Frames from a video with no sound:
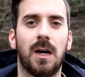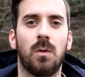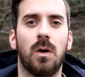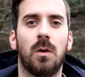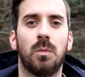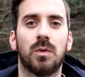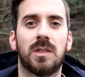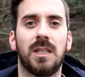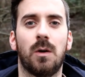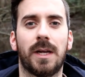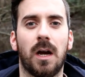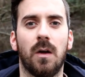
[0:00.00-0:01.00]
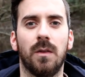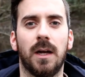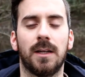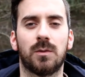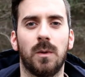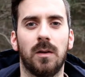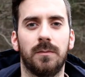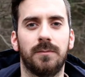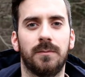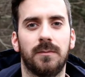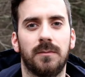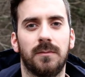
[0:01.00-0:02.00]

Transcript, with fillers: now. We'll see how we get on there as well.